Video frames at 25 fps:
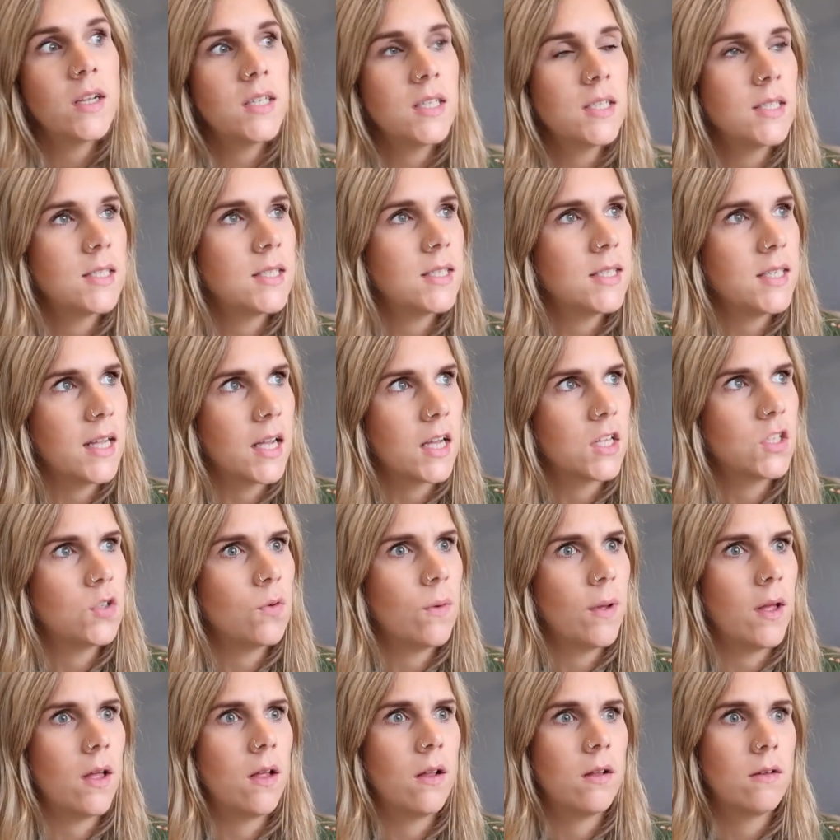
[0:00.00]
I didn't stick
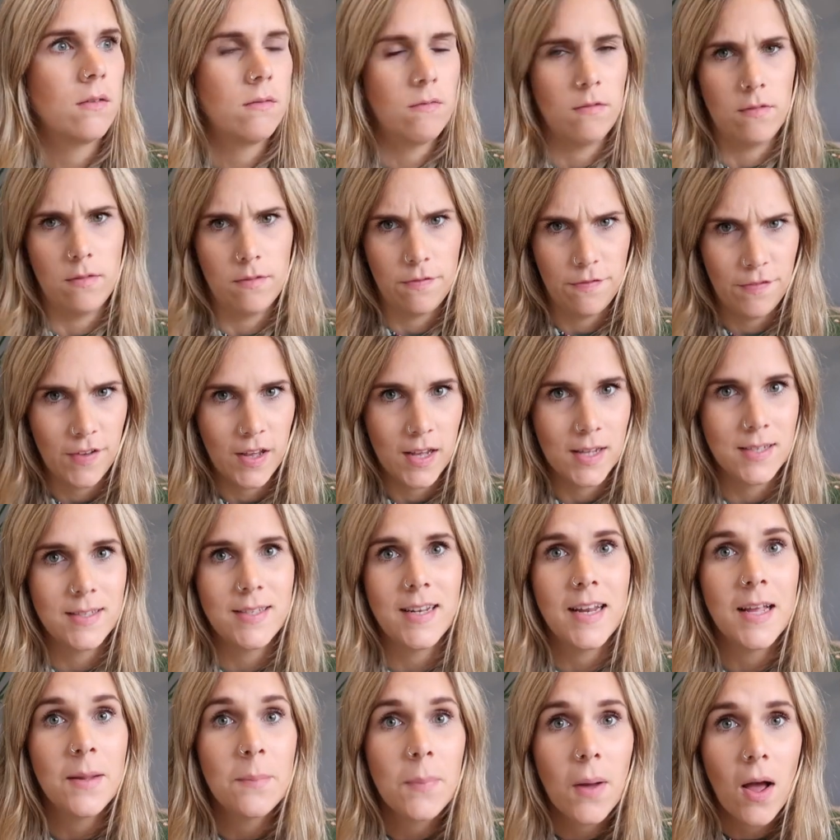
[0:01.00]
to it
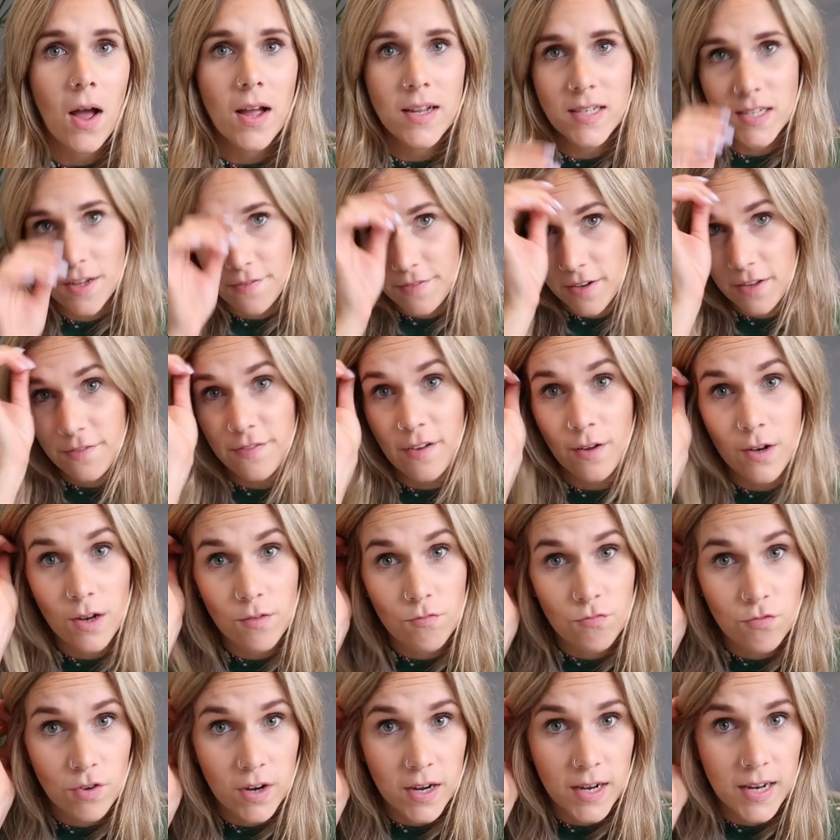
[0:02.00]
fiercely, but I definitely found
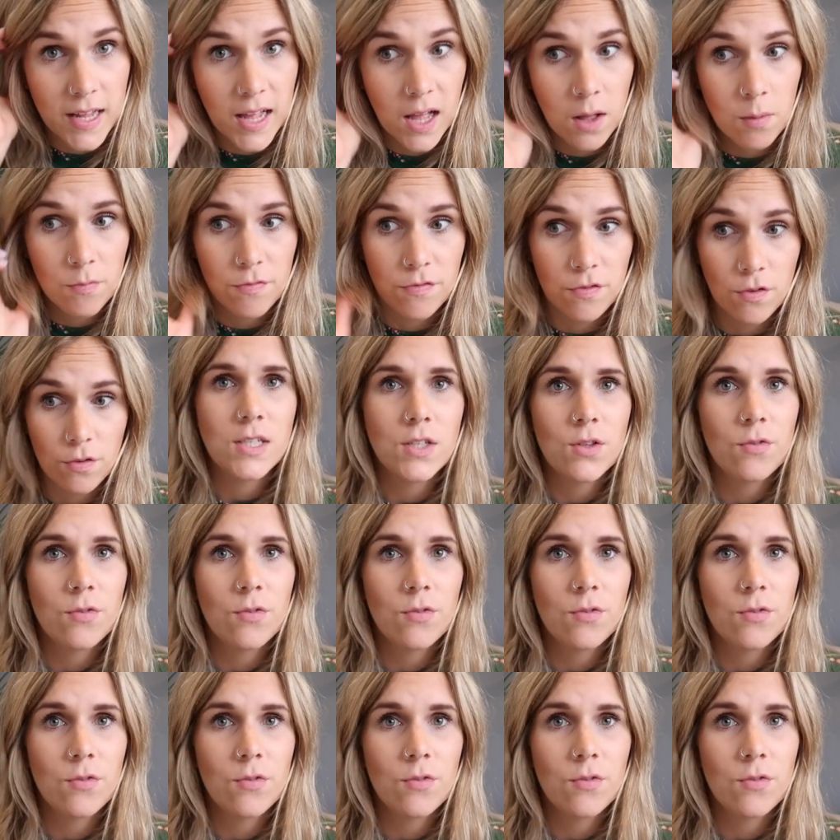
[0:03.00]
it really helpful.